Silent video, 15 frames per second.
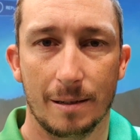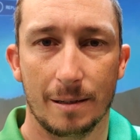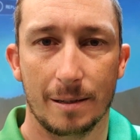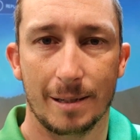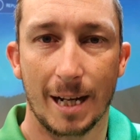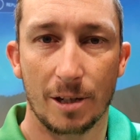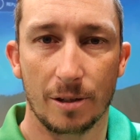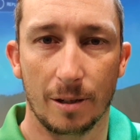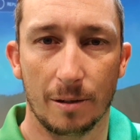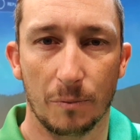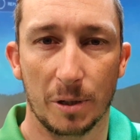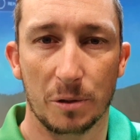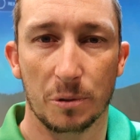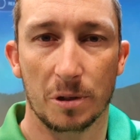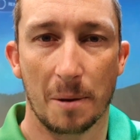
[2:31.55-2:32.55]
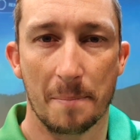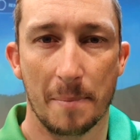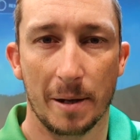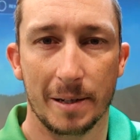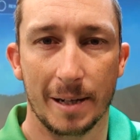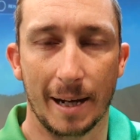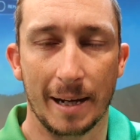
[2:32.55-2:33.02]
session, which was on
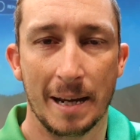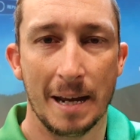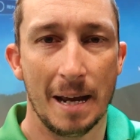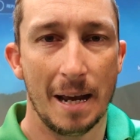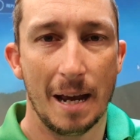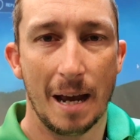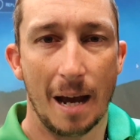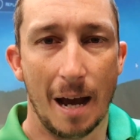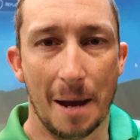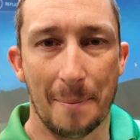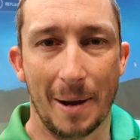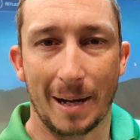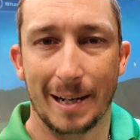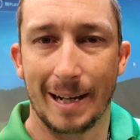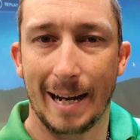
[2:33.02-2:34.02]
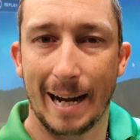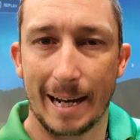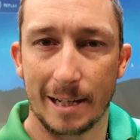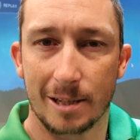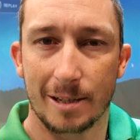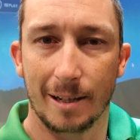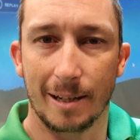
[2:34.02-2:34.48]
Monday. I can
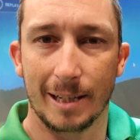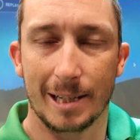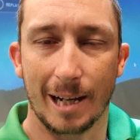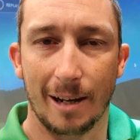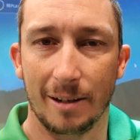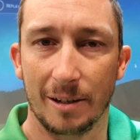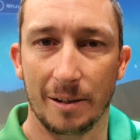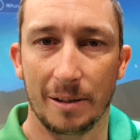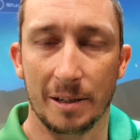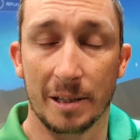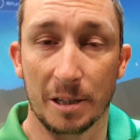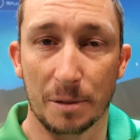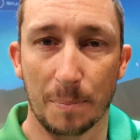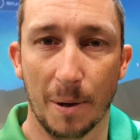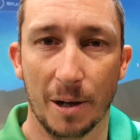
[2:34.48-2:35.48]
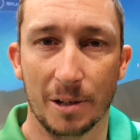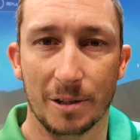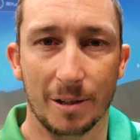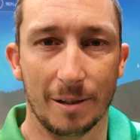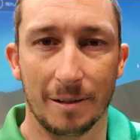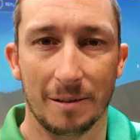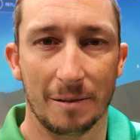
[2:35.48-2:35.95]
instantly tell you the
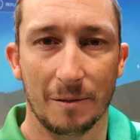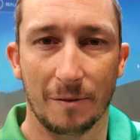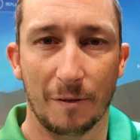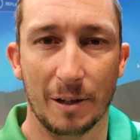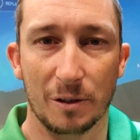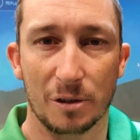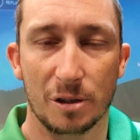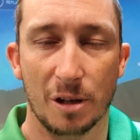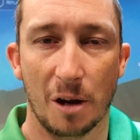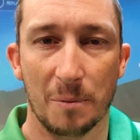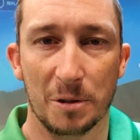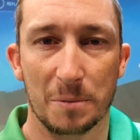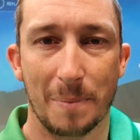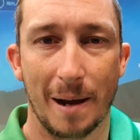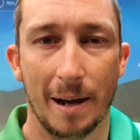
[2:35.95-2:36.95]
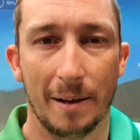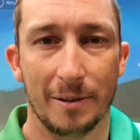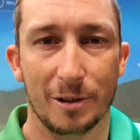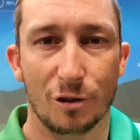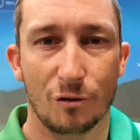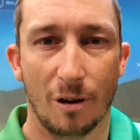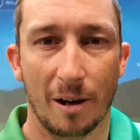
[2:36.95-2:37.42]
dispersion feels so much better, the
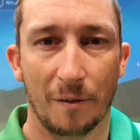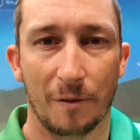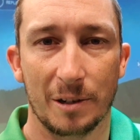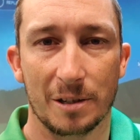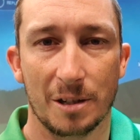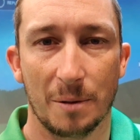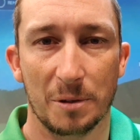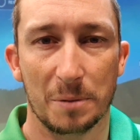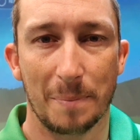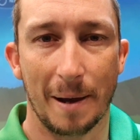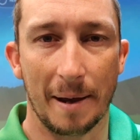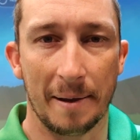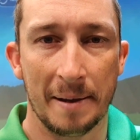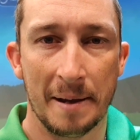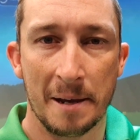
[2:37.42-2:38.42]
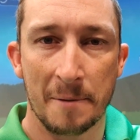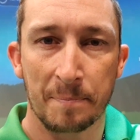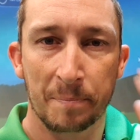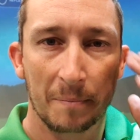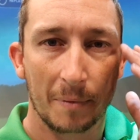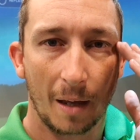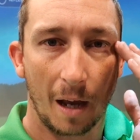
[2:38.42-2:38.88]
strike feels so much better.
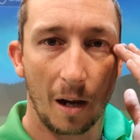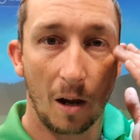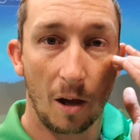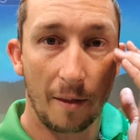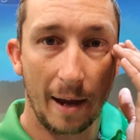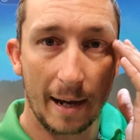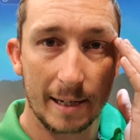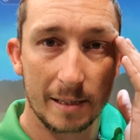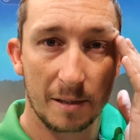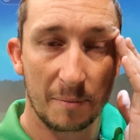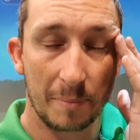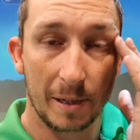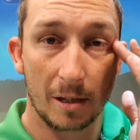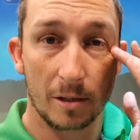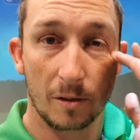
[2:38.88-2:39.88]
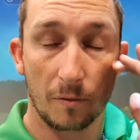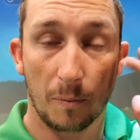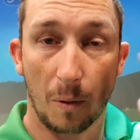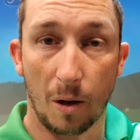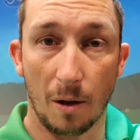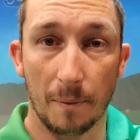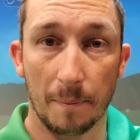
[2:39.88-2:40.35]
A lot of that isn't because of
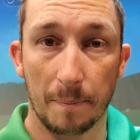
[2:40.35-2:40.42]
what